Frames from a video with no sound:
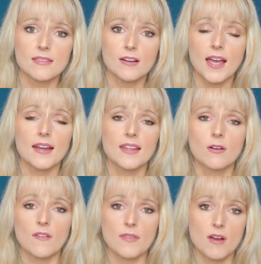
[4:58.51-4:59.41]
they're
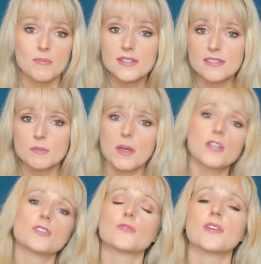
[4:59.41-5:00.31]
getting on their business
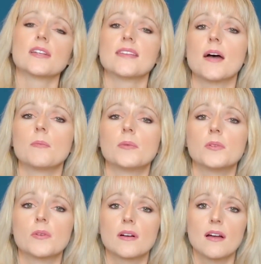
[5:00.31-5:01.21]
pages, for example,
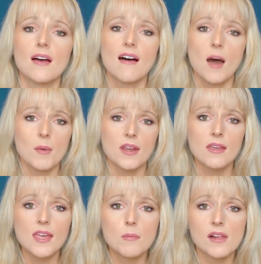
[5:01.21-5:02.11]
or how
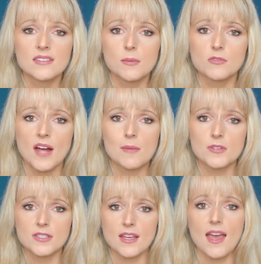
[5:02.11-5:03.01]
many email
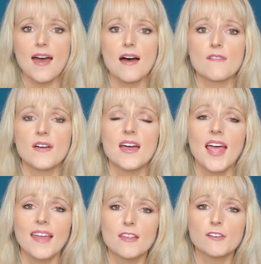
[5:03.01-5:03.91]
subscribers they have.
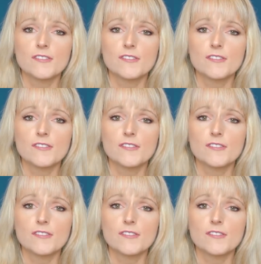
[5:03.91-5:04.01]
And they